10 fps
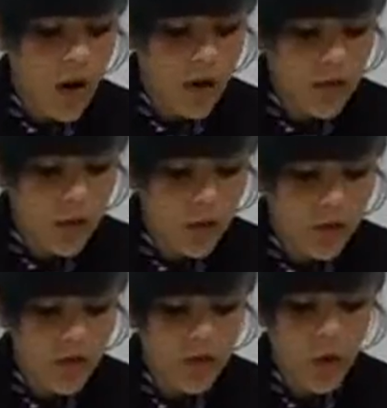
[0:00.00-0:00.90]
Our
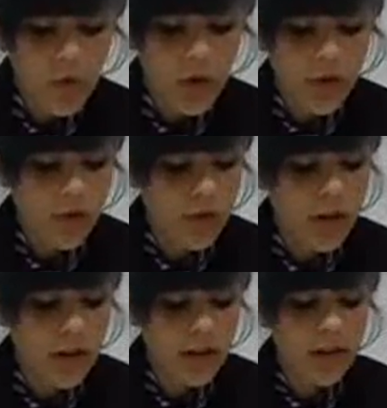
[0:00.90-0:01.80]
soldiers don't know the
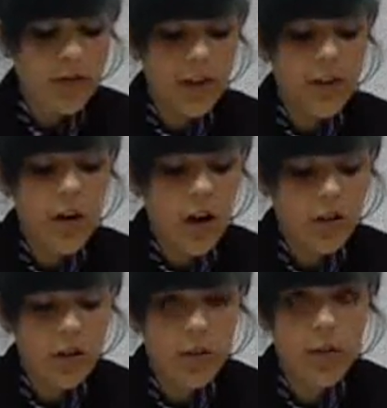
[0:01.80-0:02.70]
terrain like the Viet
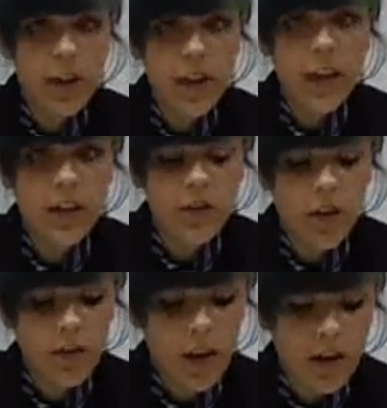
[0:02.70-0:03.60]
Cong do. They can't
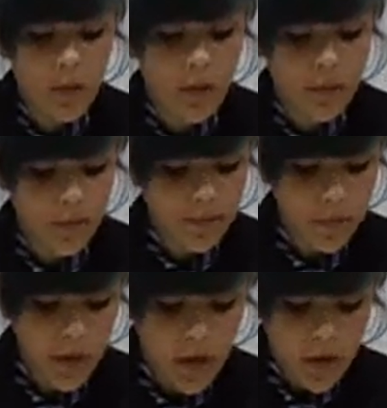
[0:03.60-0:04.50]
trust anyone.
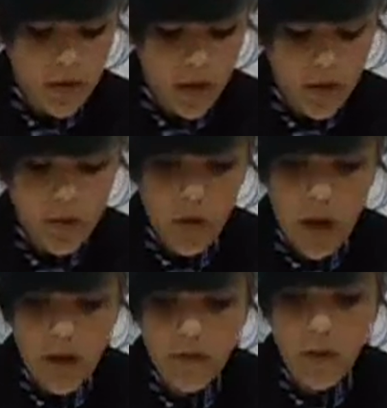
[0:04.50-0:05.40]
They also
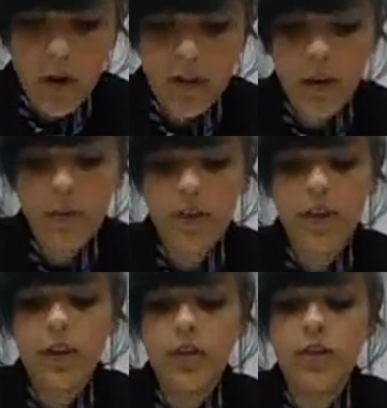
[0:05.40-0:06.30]
have a hard time
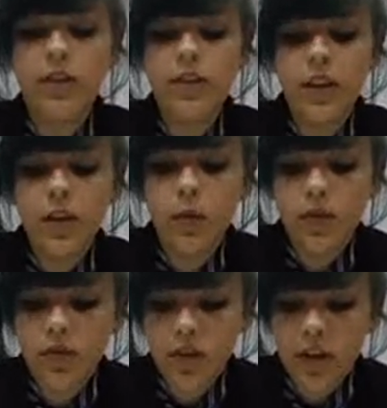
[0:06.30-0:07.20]

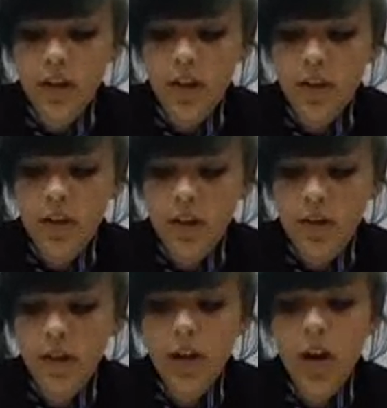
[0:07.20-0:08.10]
distinguishing
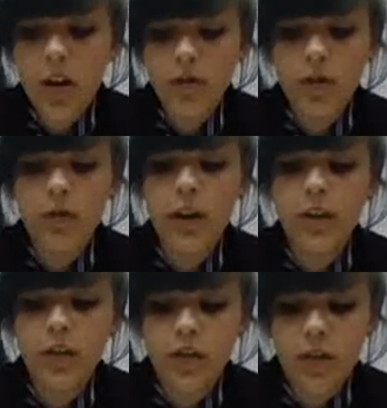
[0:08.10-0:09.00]
the Viet Cong from
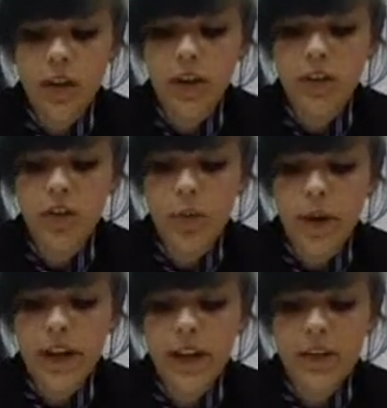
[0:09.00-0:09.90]
regular civilians, so
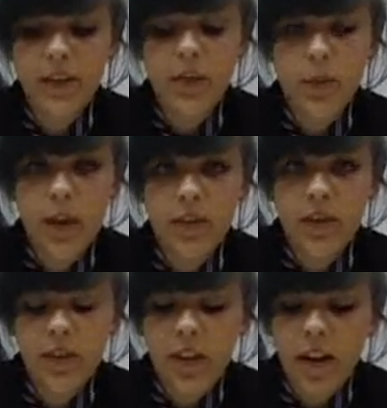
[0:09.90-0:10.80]
many innocent
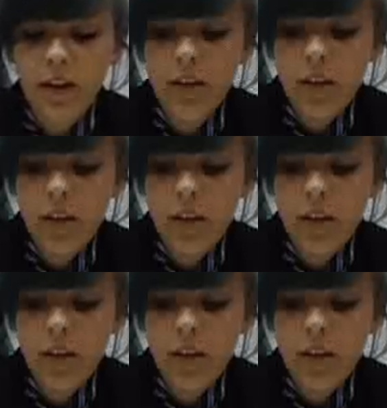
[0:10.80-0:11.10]
peasants died.